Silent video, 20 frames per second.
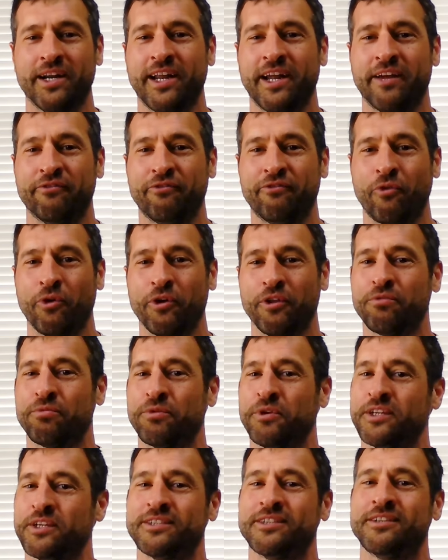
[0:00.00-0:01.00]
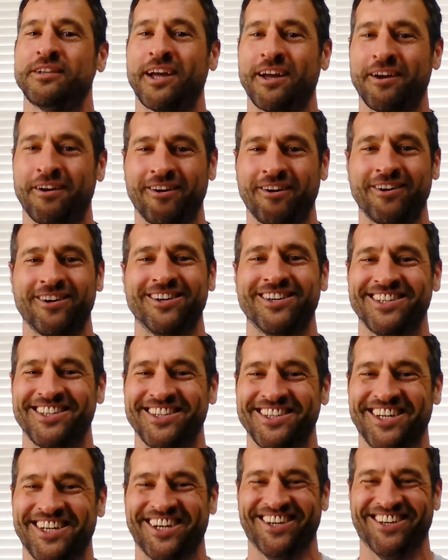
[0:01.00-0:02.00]
And at 43, it's a lot harder to
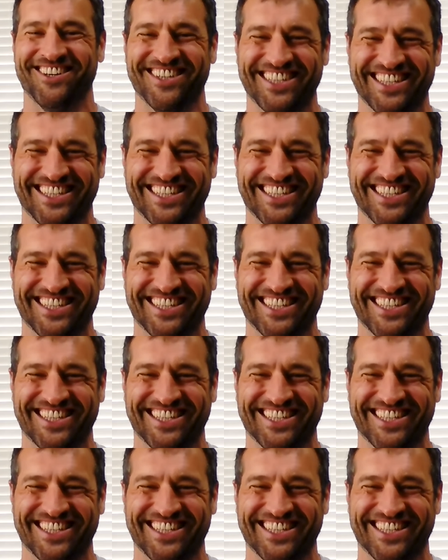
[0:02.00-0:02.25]
do.